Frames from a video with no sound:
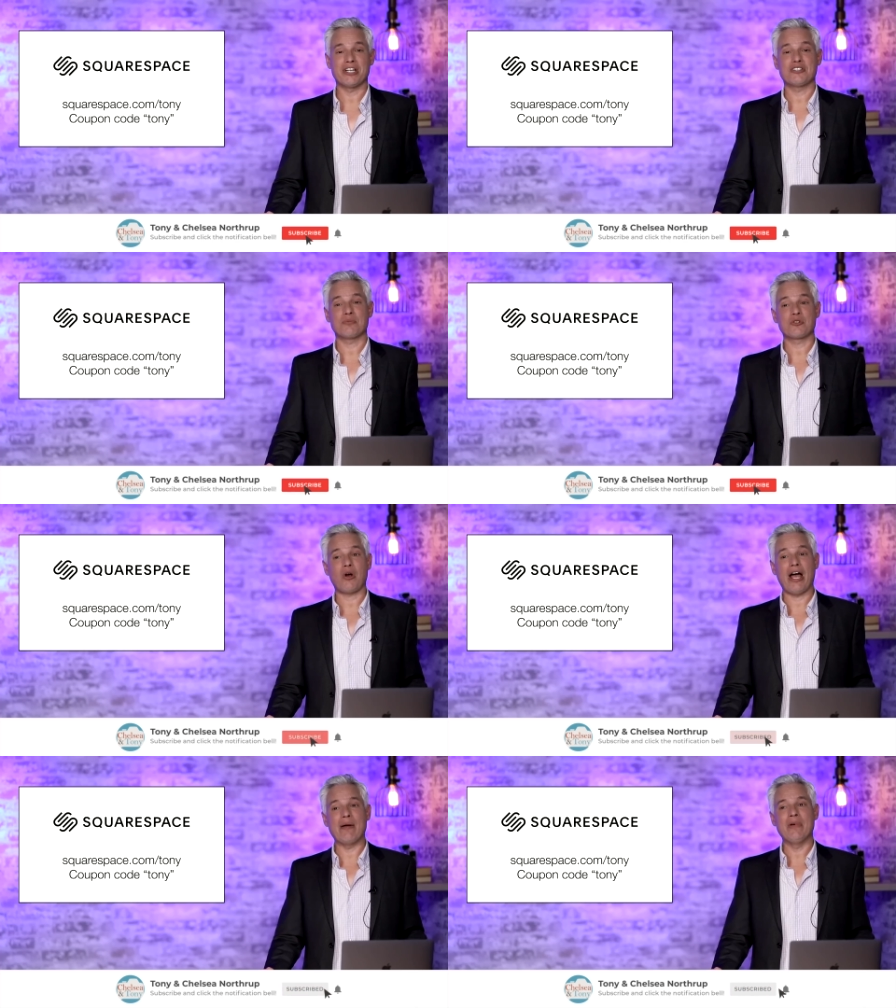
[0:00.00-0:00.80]
to
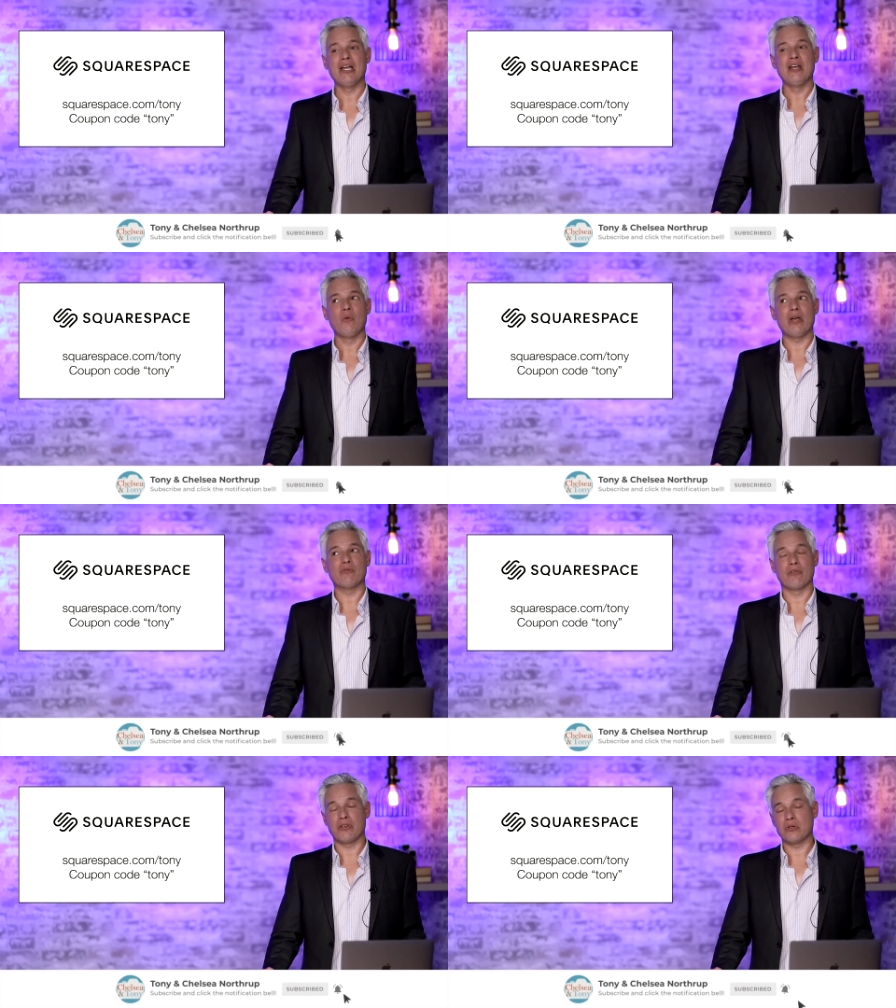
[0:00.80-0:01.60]
subscribe. We
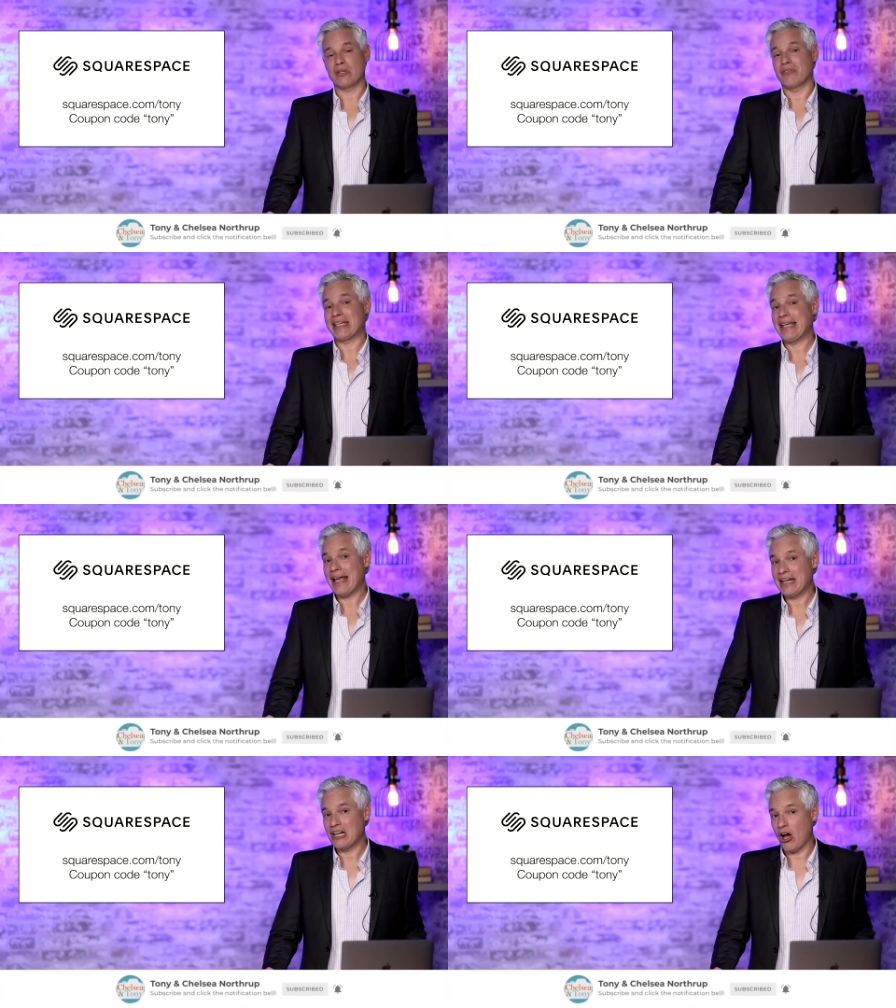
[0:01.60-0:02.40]
have reviews of the
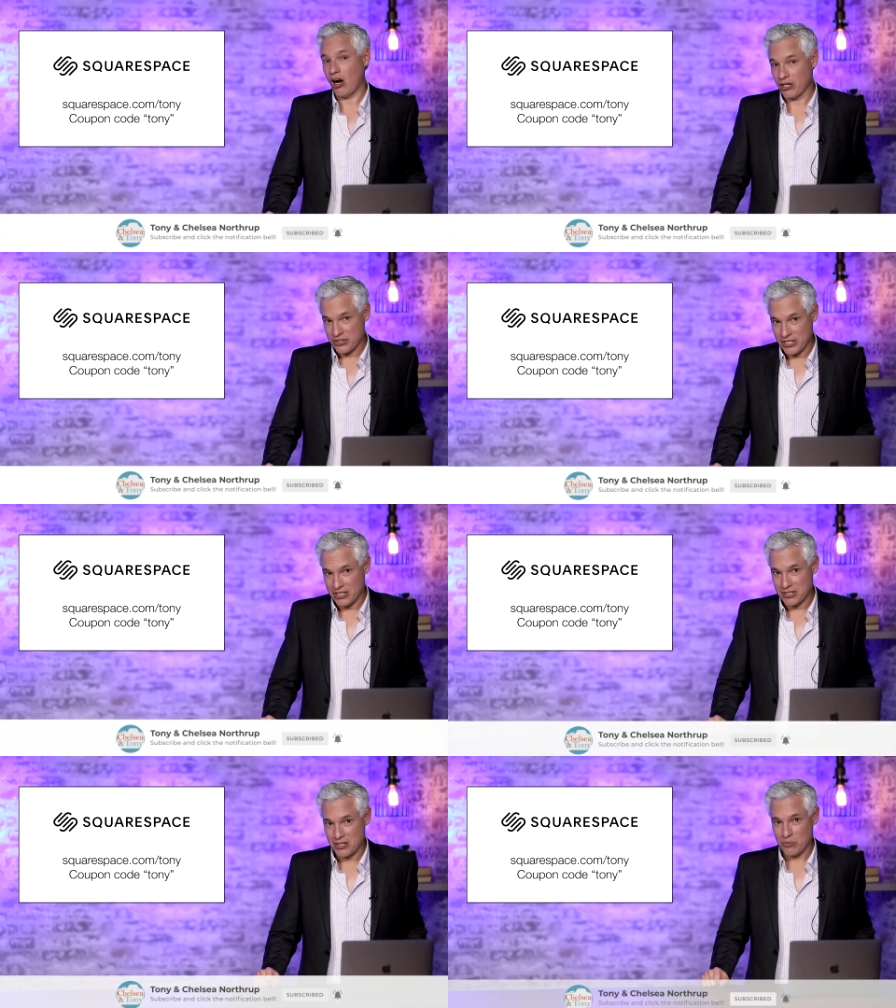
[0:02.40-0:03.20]
Canon
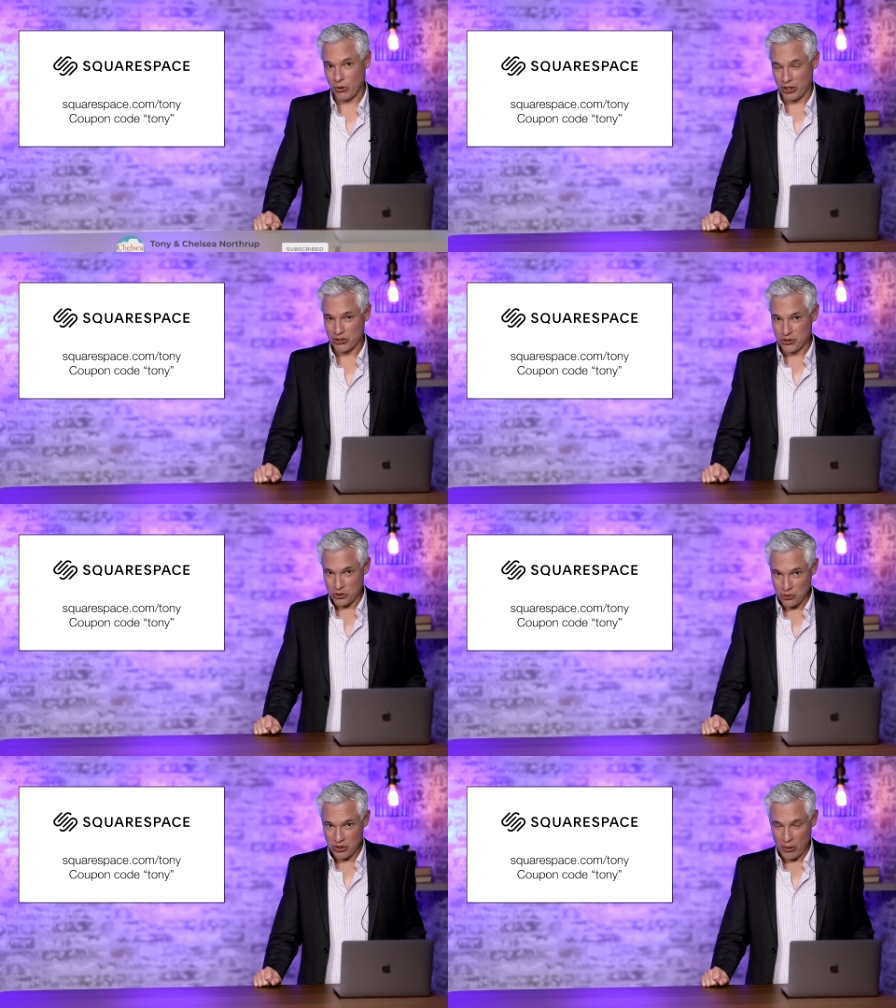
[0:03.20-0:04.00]
R6 Mark
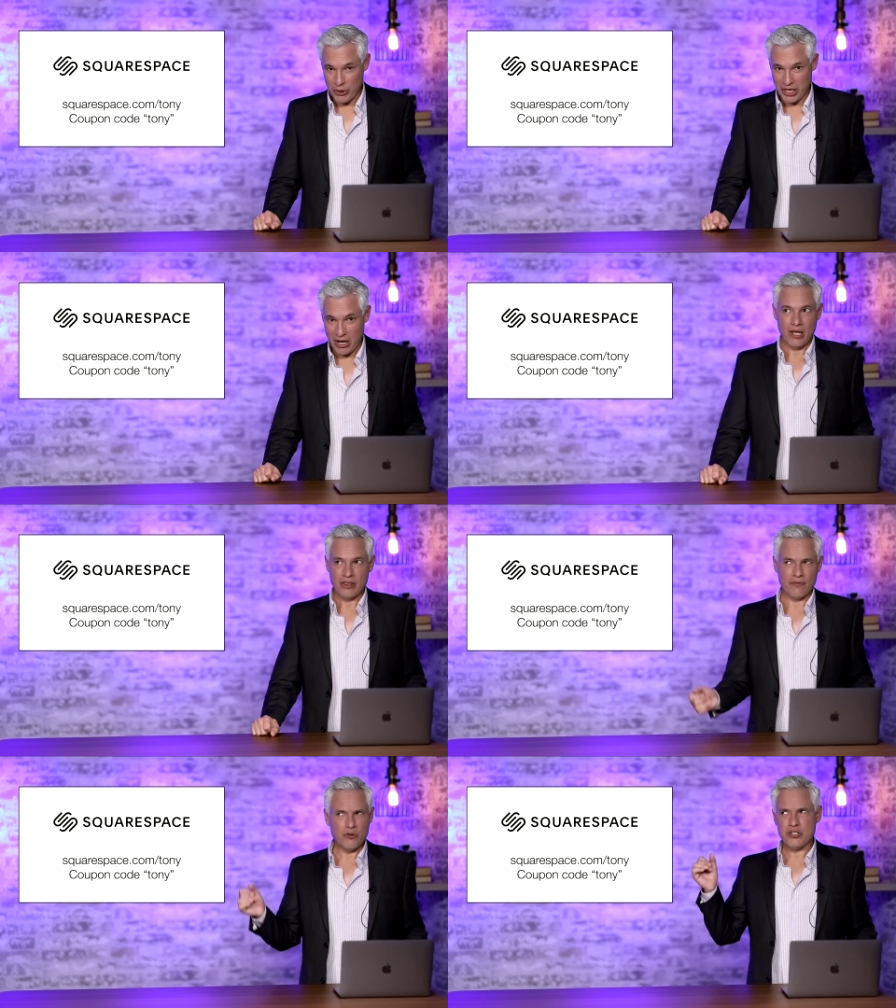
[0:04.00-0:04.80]
II coming up,
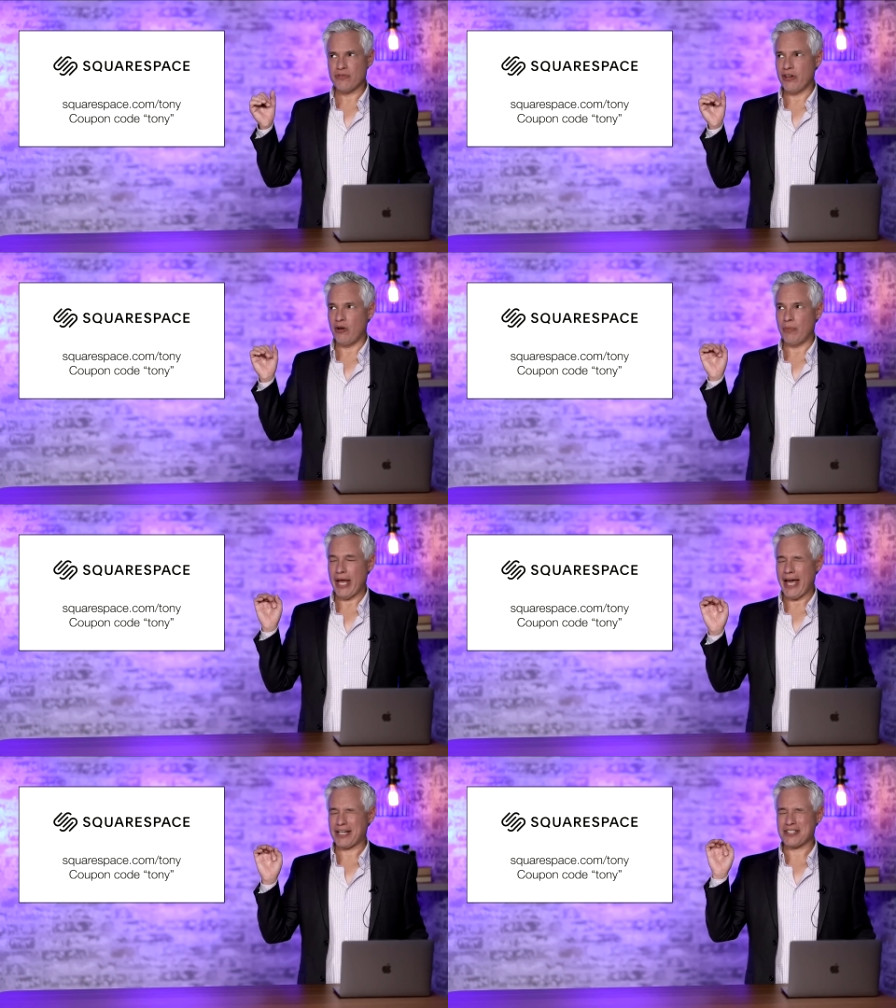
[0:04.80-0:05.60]
the Fujifilm
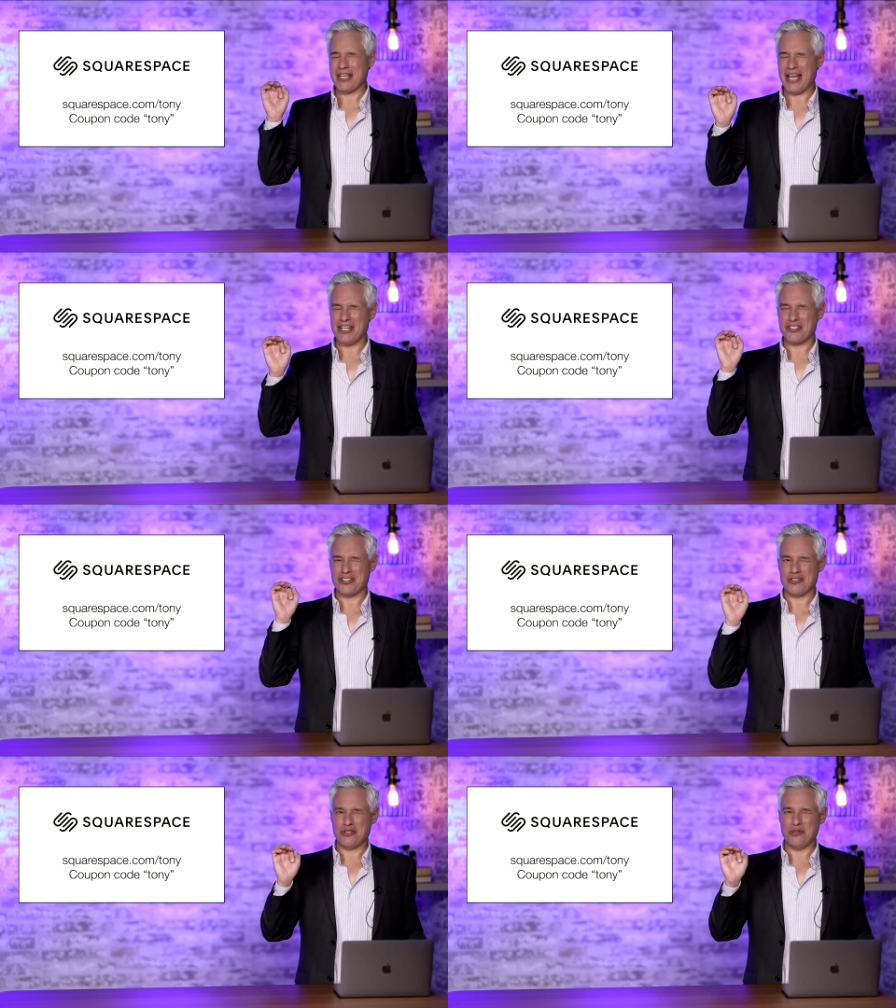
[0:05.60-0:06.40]

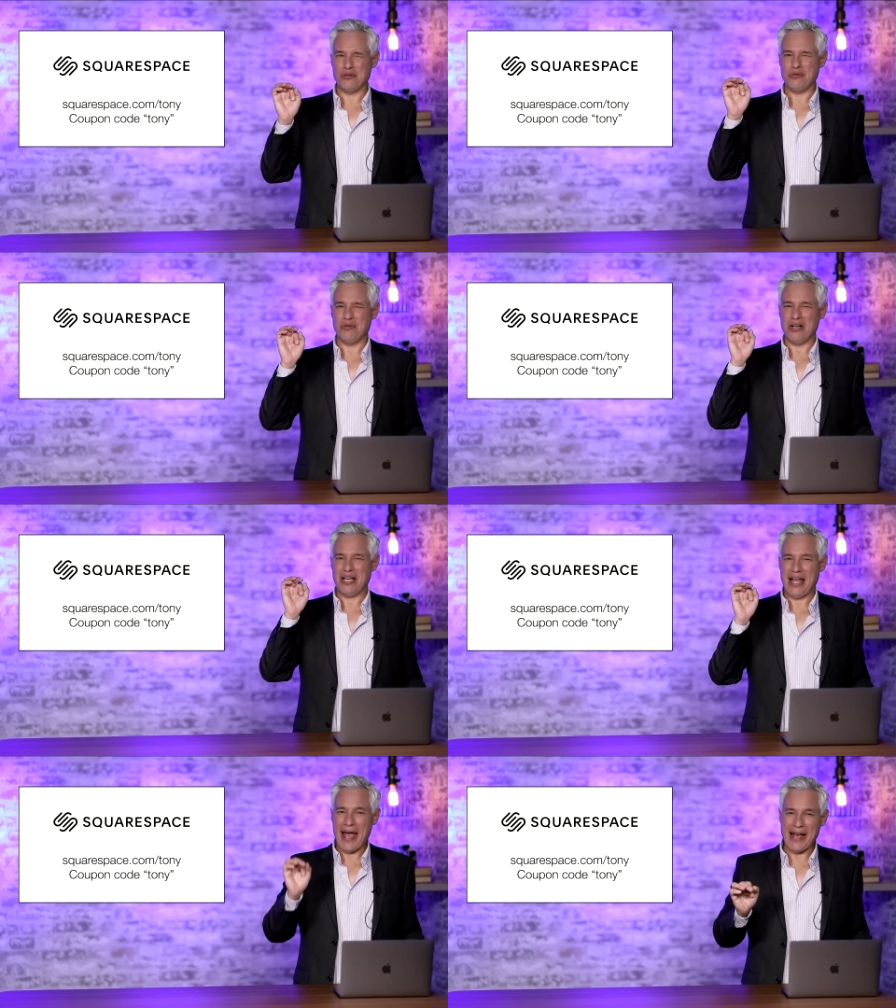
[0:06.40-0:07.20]

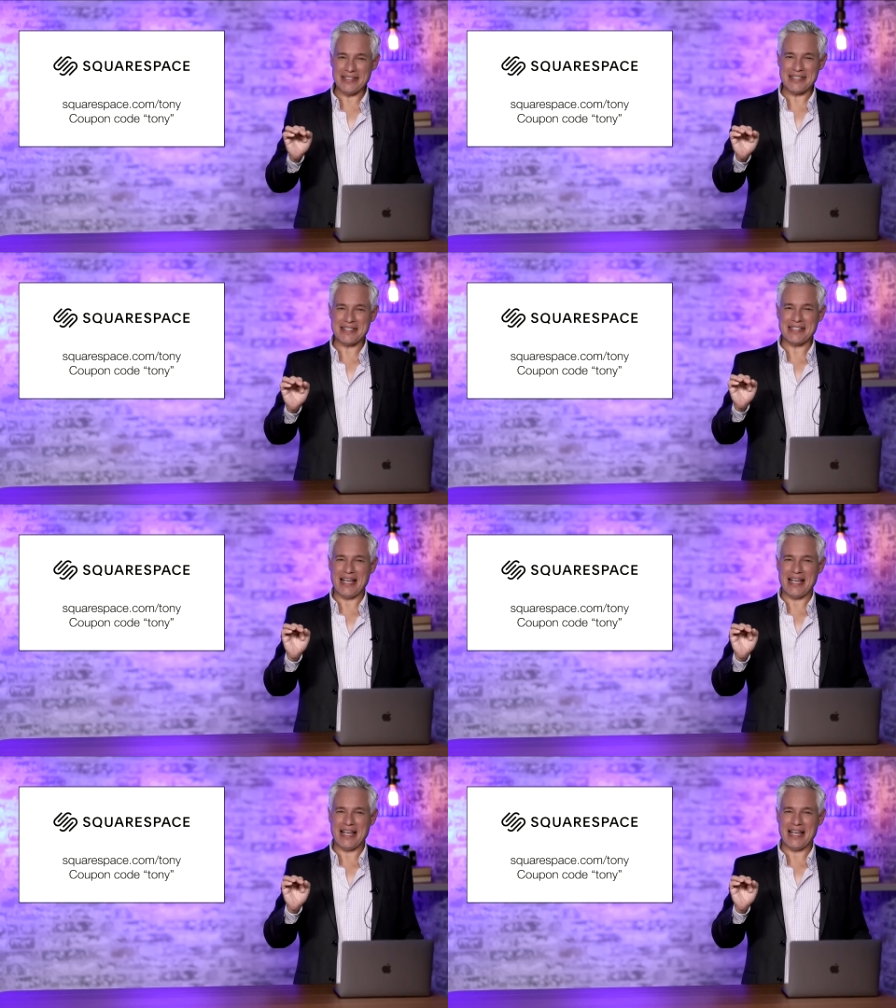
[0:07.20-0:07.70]
XH2S,